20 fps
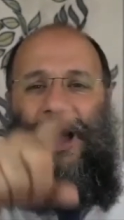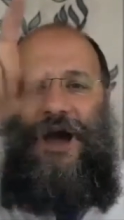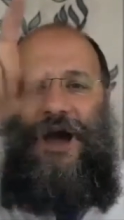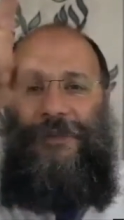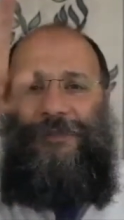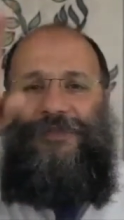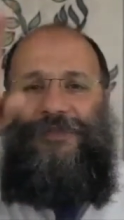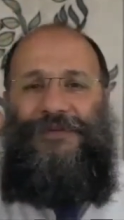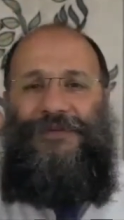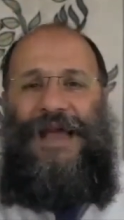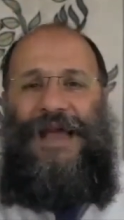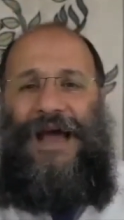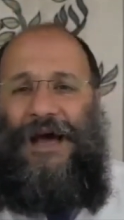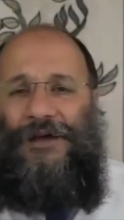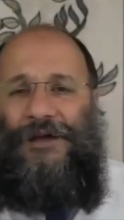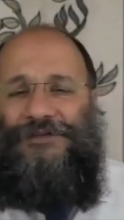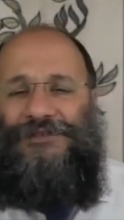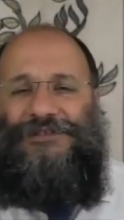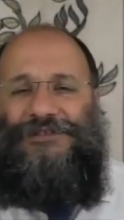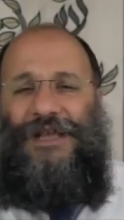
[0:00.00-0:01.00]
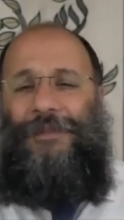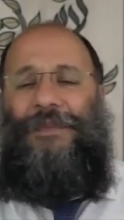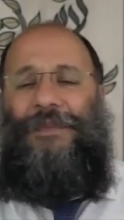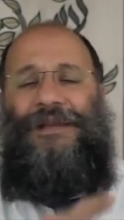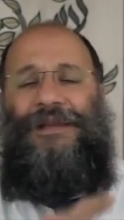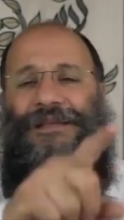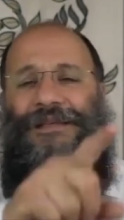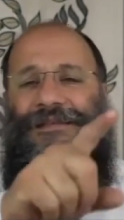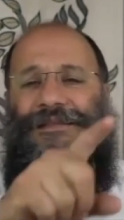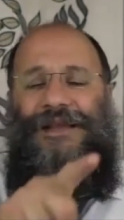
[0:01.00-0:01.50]
up, down,
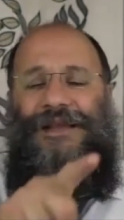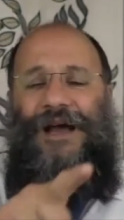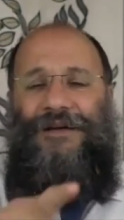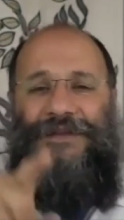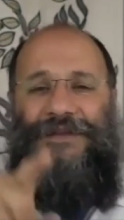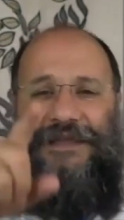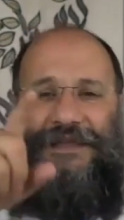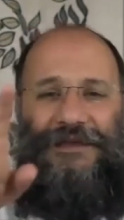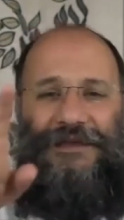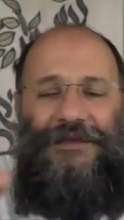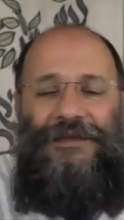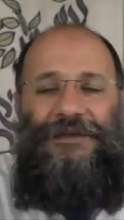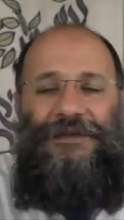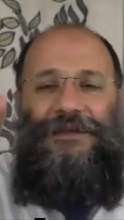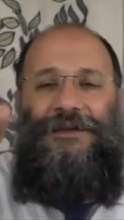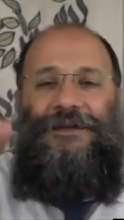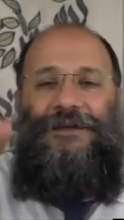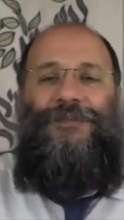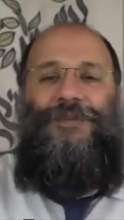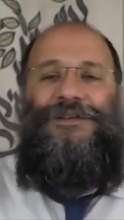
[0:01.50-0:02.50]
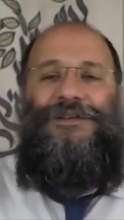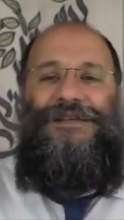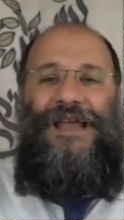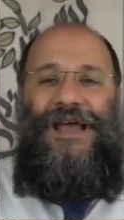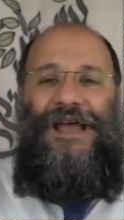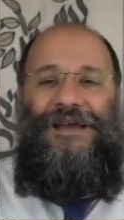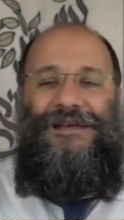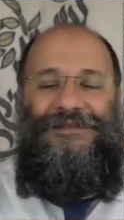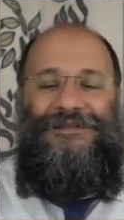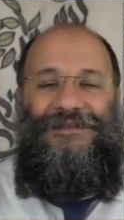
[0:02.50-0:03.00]
somebody is coming,
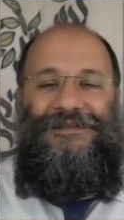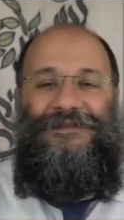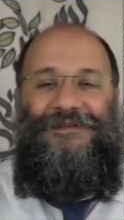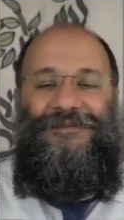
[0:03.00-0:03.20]
protect.